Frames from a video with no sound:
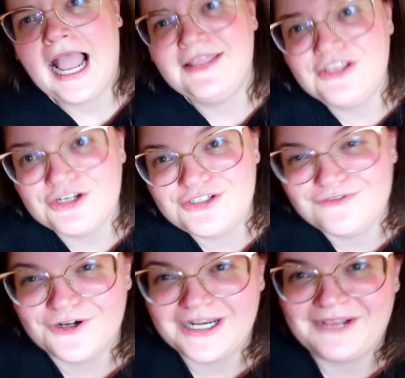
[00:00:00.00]
I think you're too
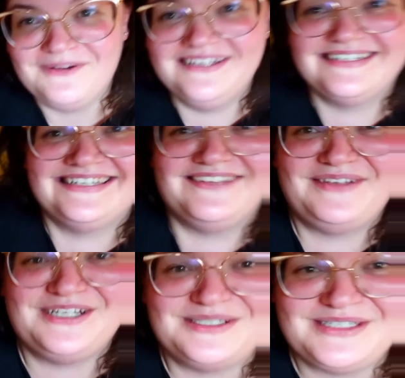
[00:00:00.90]
far down. Let
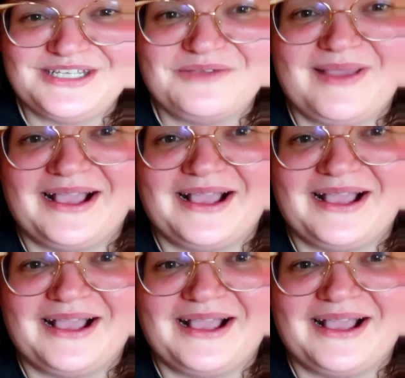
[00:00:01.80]
me just take you back